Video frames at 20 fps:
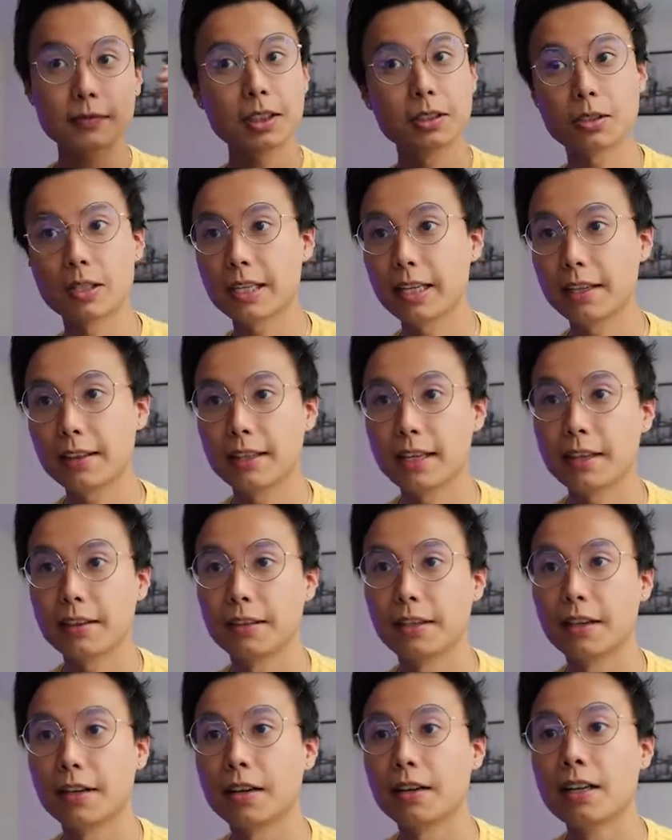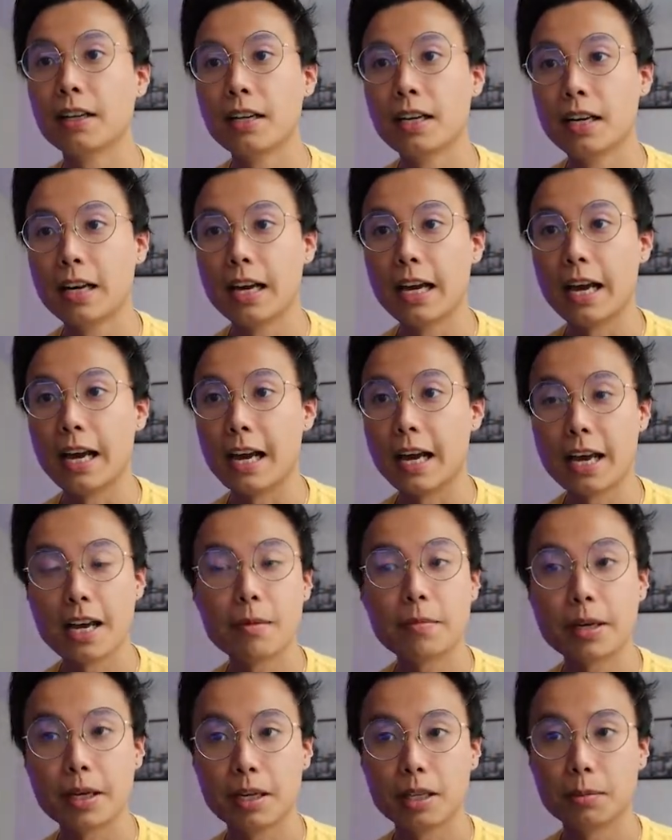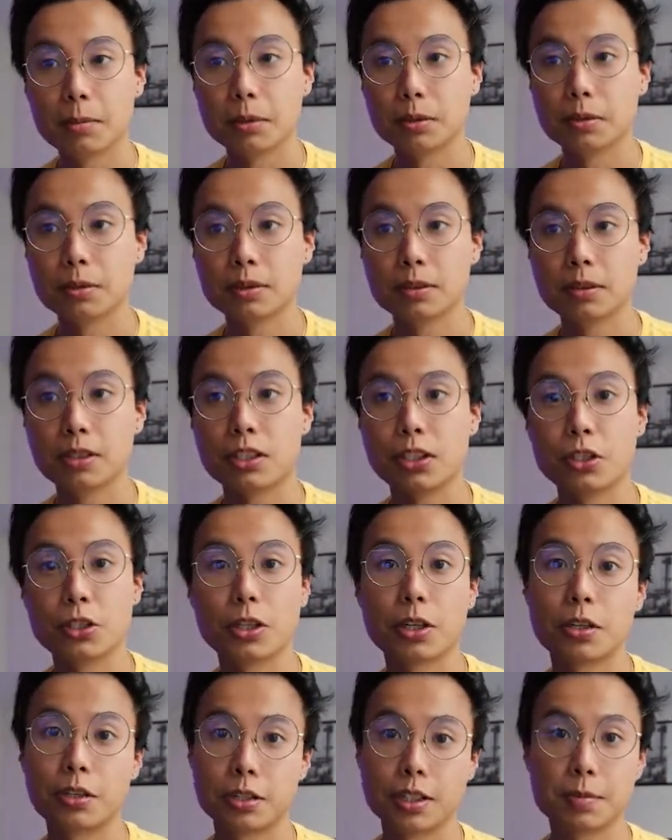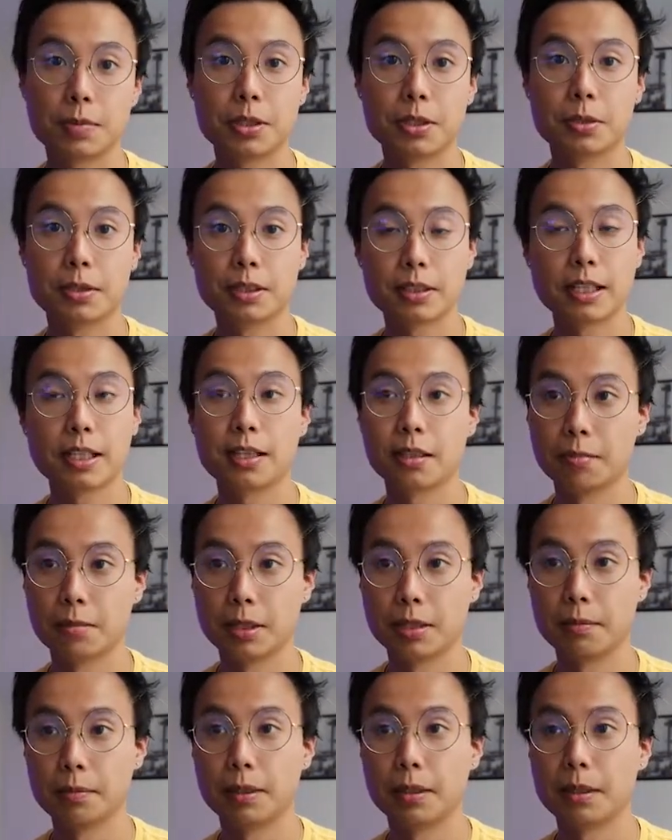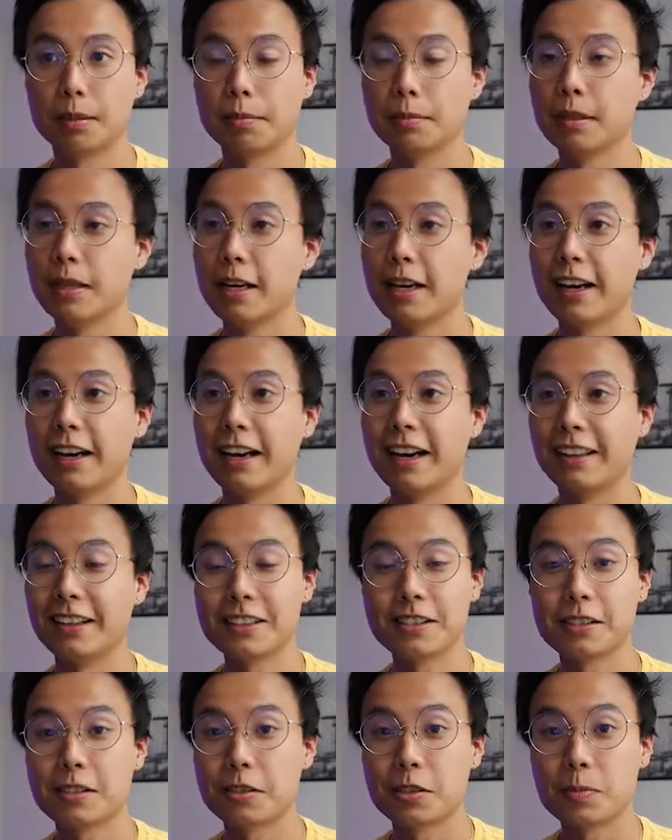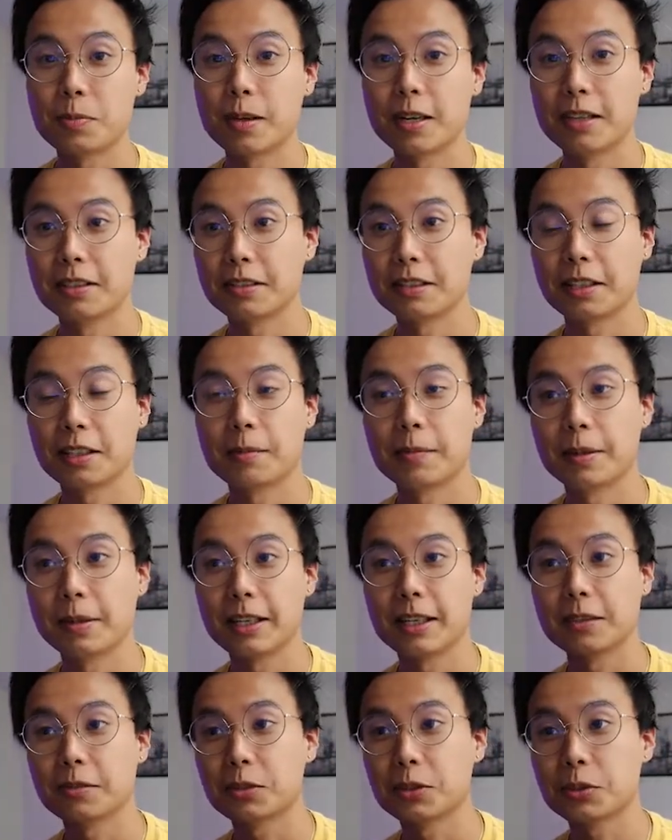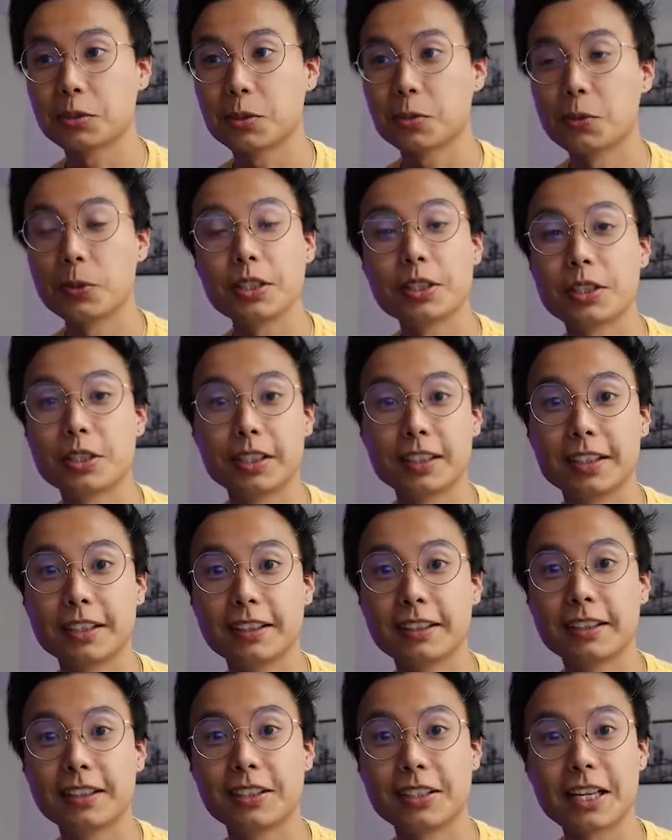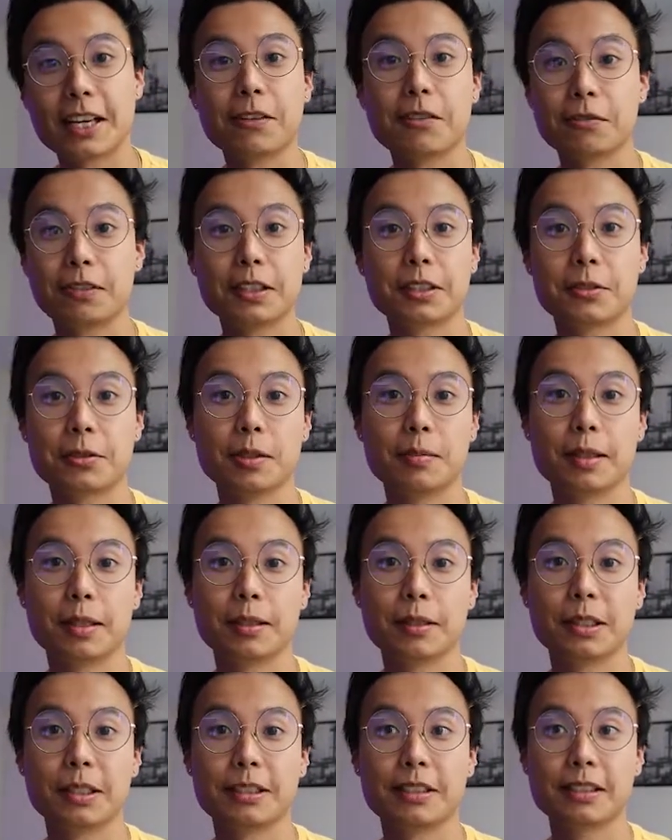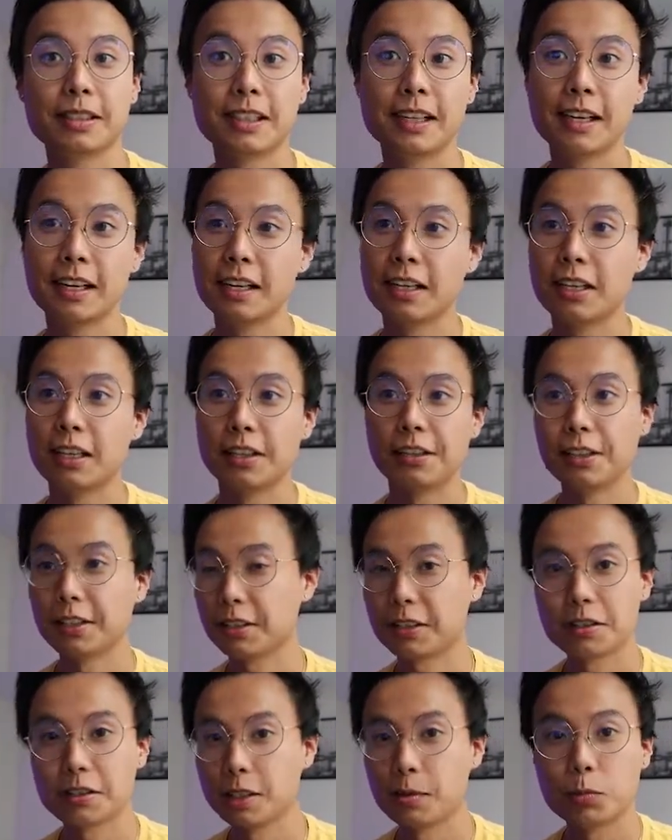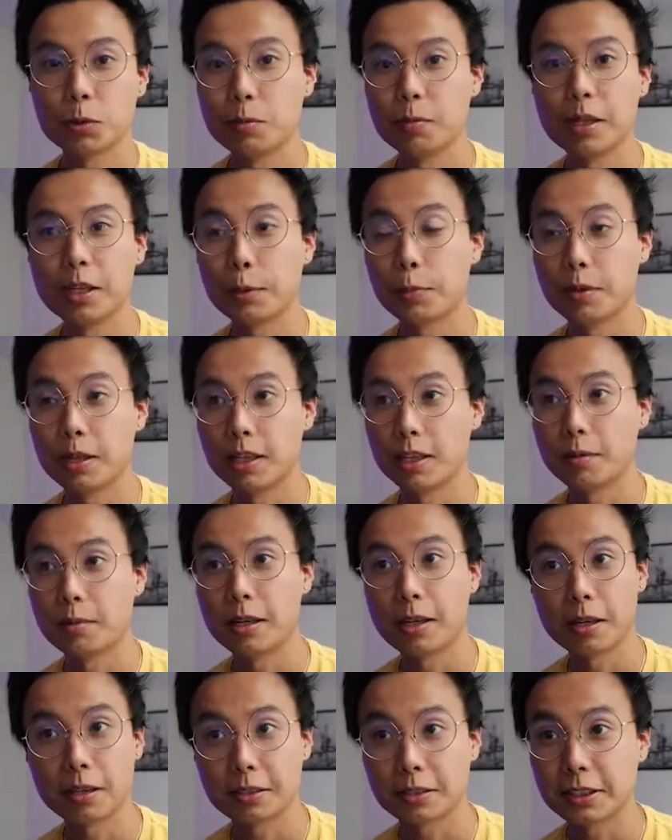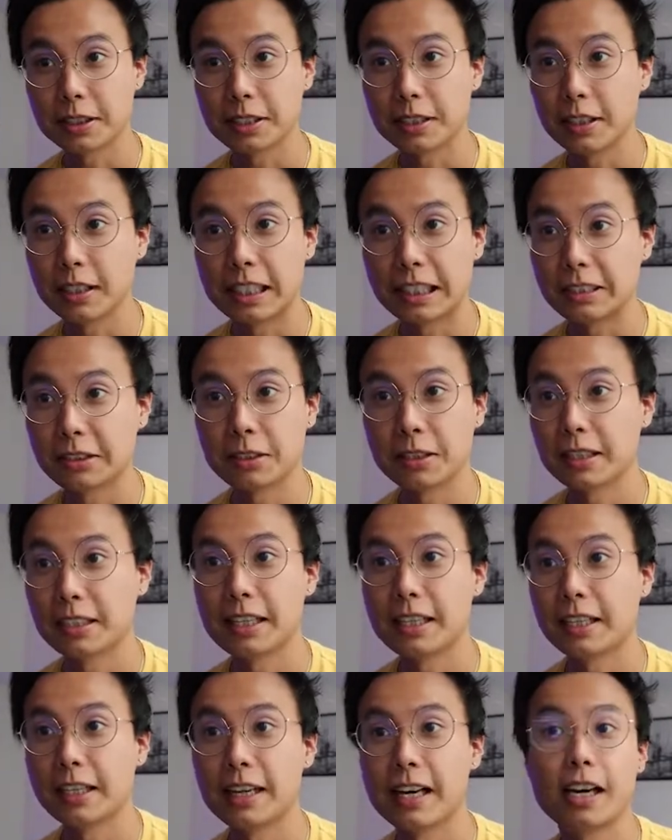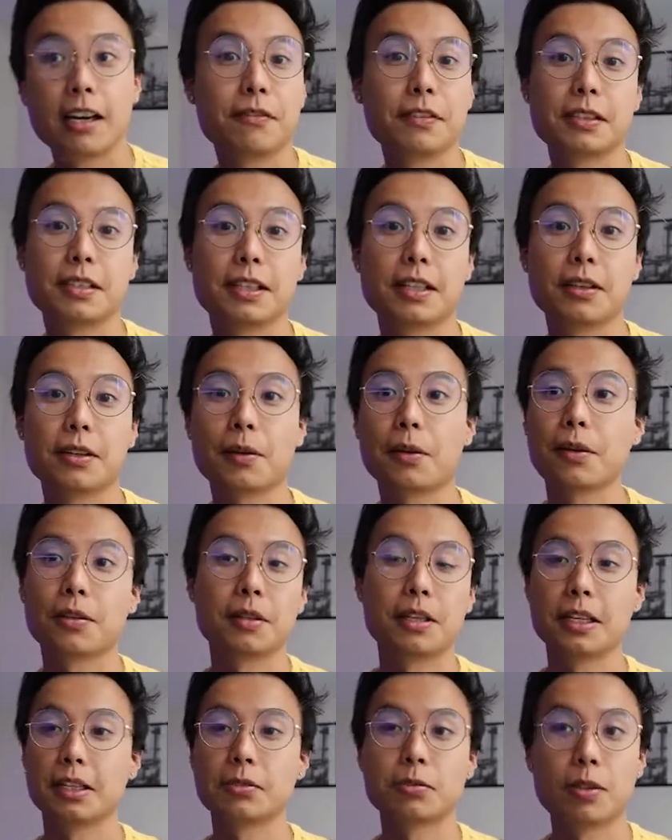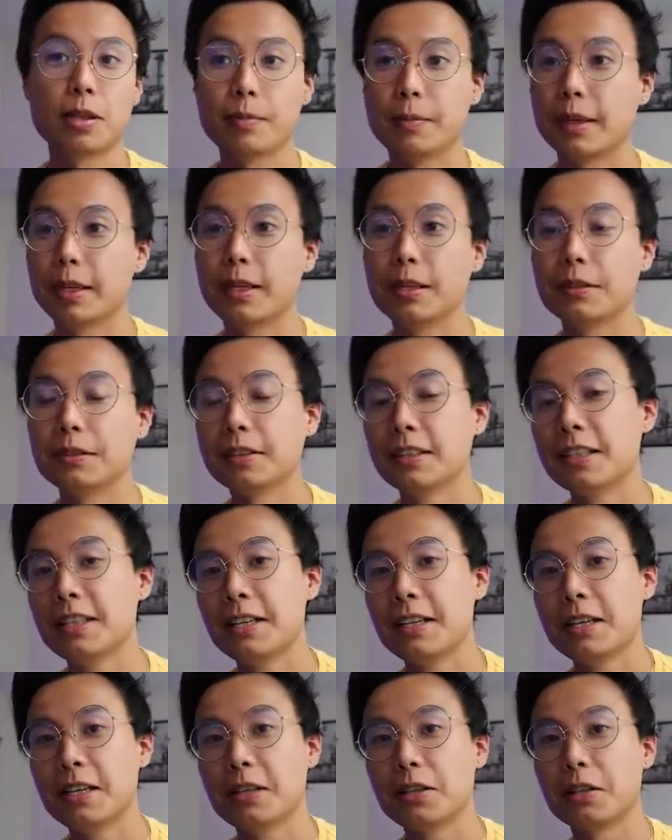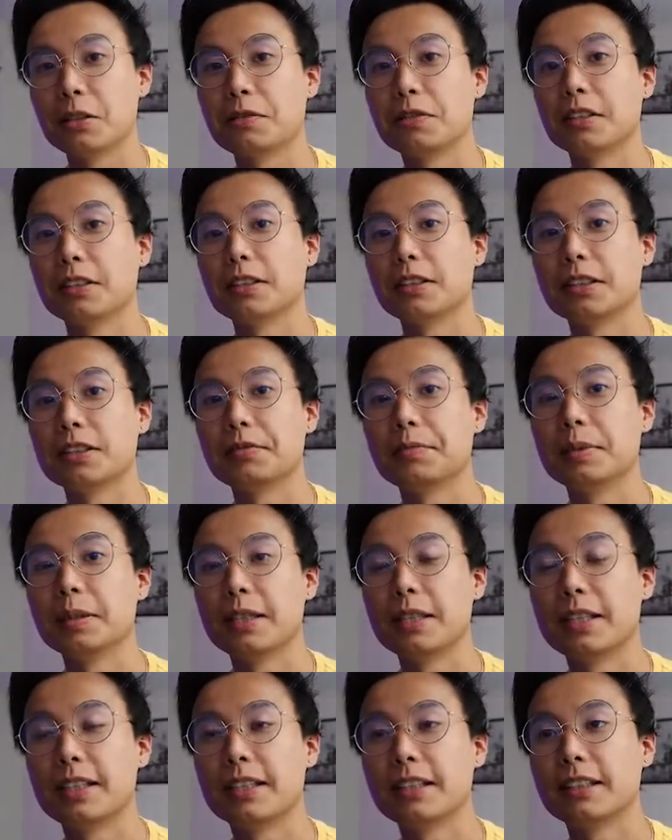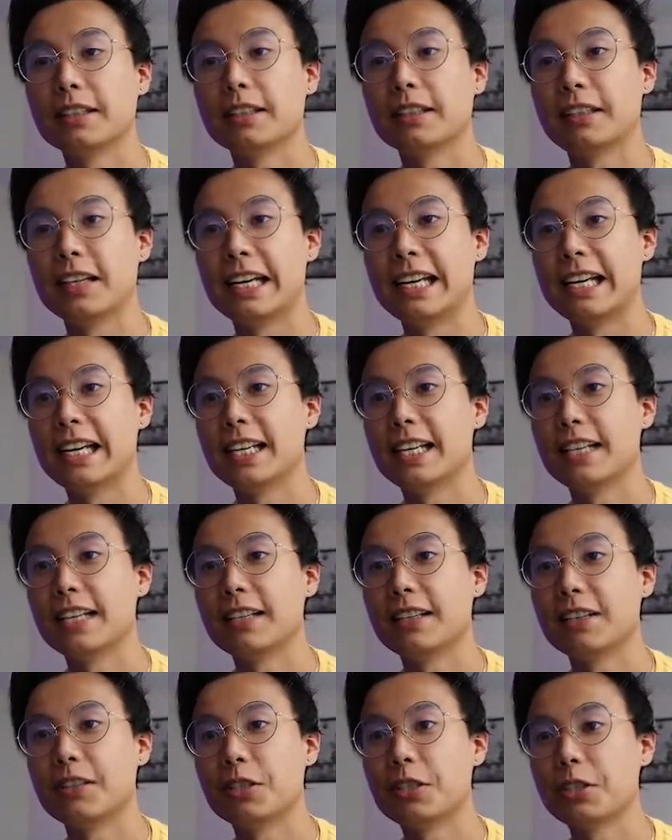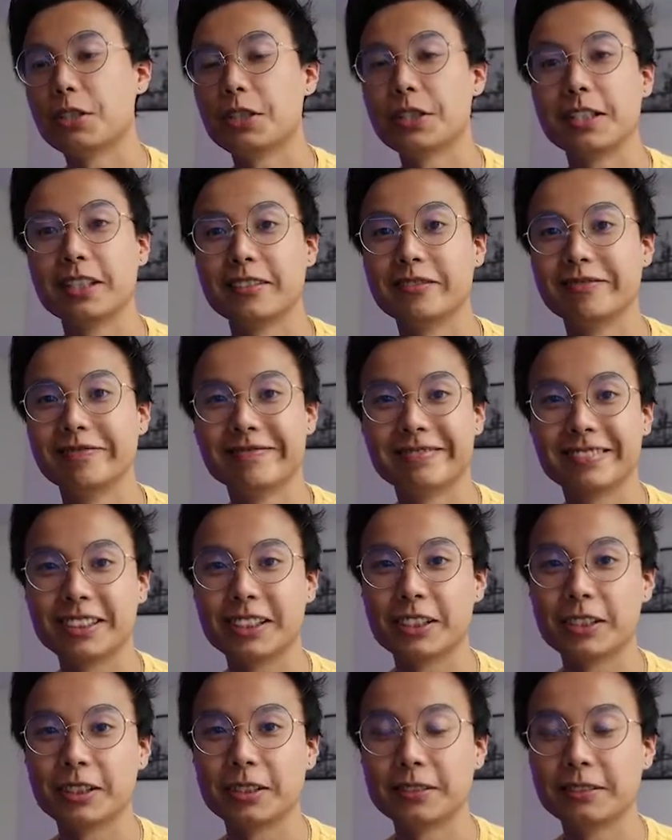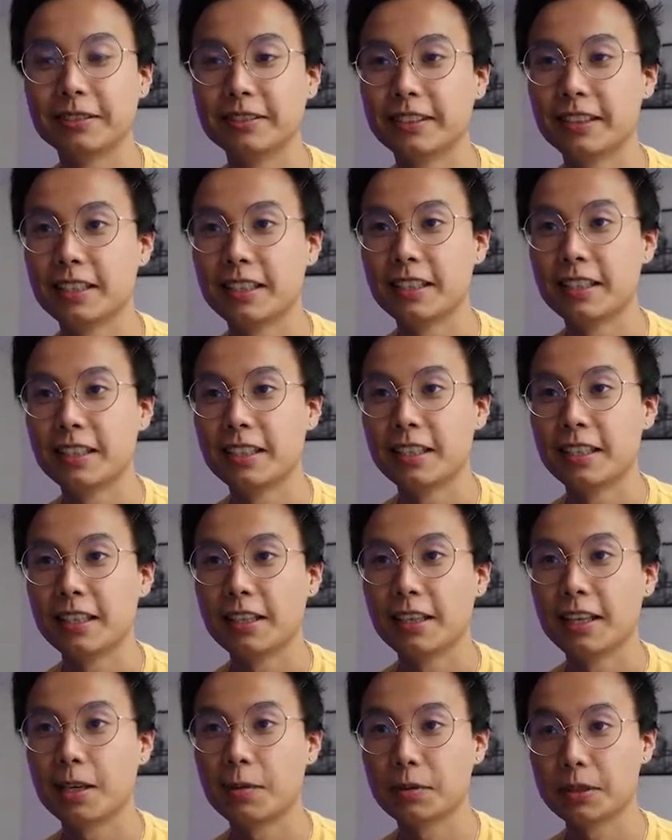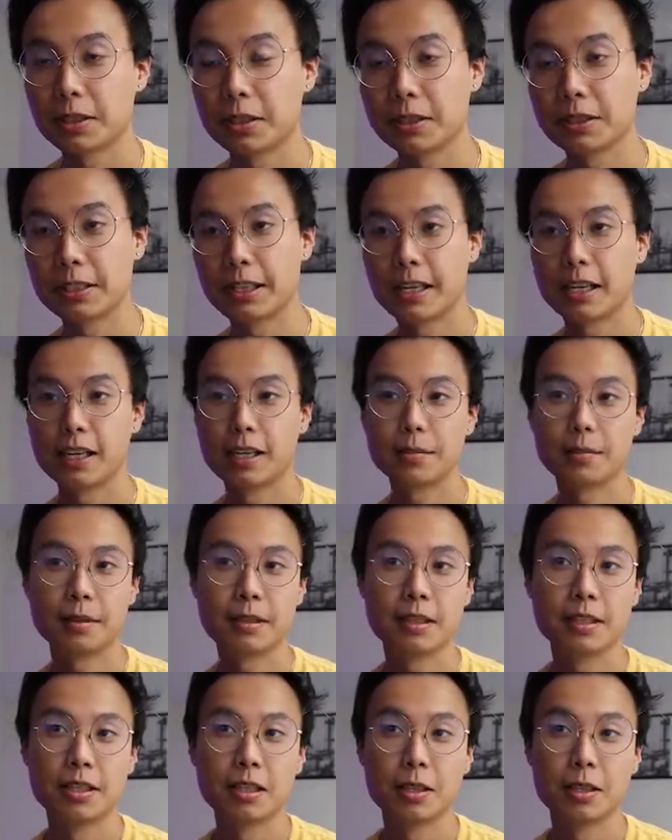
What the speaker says: So I get that there. Am able to charge up to a second Mud Bomb. And this is the surprising thing about how squishy Shadow Victory Bell is. Just a simple Mud Bomb honestly has already taken half its health. I swap out, go for the Leaf Blade, and GG. So that was a good game.